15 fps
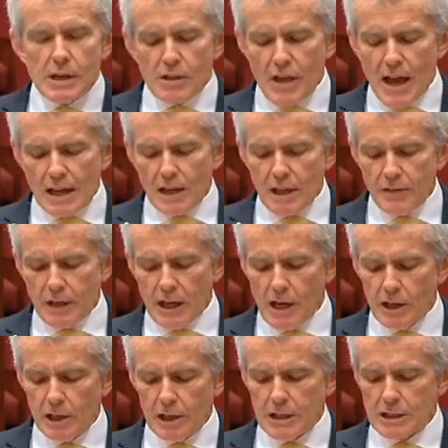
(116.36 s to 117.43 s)
That living
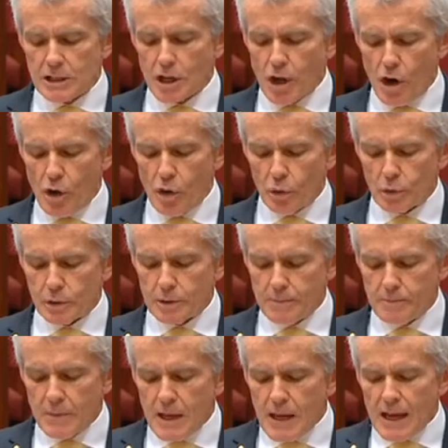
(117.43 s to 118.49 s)
hell is cold.
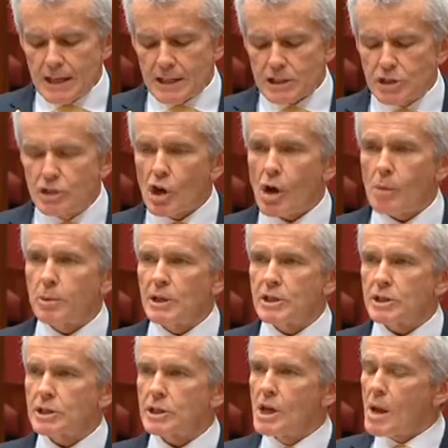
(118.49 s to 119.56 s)
It is
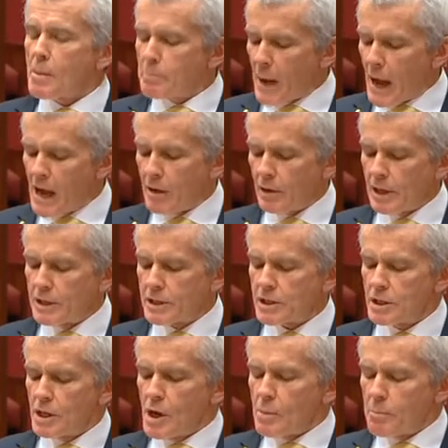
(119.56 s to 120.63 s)
jobless,
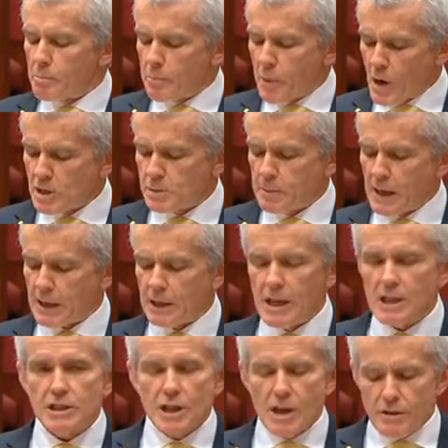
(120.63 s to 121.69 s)
powerless,
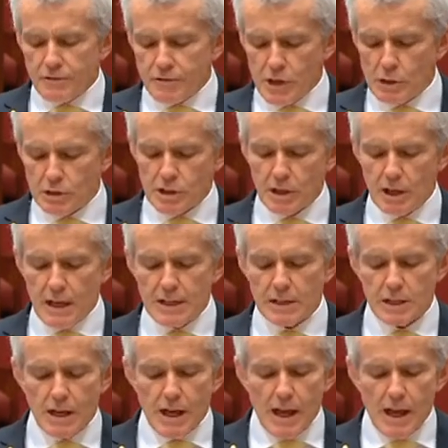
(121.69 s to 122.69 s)
prospectless, futureless,